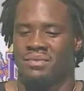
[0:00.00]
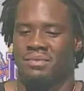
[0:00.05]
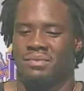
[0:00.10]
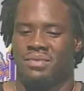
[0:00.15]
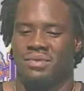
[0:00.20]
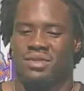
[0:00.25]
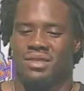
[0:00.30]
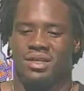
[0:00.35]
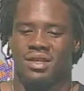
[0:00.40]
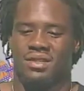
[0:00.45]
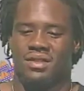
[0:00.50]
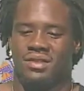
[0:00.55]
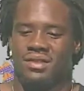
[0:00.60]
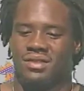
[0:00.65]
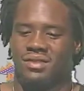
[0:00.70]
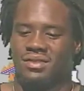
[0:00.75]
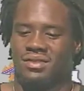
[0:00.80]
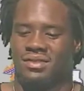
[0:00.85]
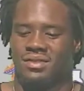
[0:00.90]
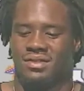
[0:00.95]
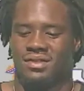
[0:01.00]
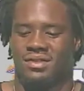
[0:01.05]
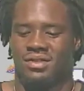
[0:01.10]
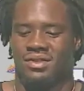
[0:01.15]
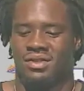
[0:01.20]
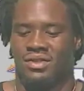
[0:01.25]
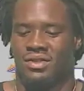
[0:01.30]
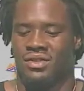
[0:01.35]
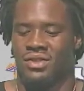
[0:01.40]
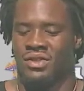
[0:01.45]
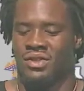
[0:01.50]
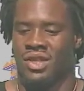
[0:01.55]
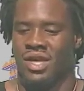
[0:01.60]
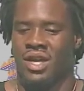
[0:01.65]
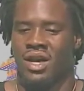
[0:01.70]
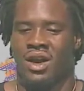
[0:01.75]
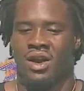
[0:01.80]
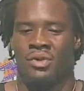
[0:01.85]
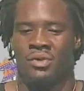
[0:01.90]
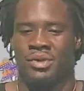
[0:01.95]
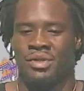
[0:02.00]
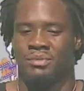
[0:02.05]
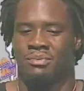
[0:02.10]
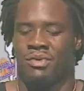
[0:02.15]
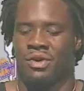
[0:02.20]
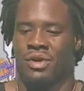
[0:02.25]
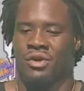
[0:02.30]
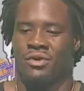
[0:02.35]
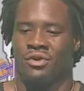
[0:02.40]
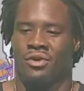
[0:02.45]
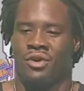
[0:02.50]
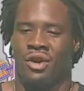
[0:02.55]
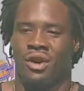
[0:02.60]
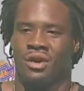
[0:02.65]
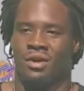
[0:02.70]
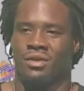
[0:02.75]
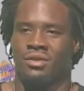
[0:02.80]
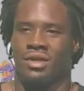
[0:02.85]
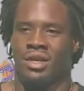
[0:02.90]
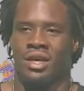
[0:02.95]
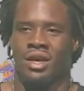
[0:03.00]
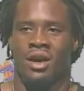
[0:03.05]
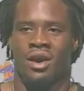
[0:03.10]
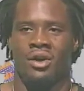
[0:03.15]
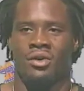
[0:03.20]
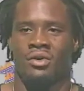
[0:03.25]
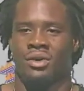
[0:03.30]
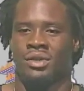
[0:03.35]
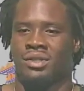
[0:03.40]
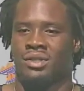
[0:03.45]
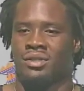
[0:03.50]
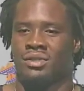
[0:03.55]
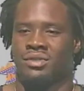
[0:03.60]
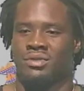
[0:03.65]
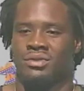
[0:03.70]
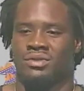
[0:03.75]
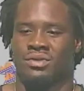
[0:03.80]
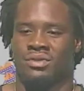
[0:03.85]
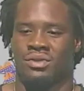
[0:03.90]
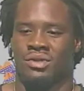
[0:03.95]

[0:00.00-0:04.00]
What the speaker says: Southern, you know, they always bring a crowd. They always do.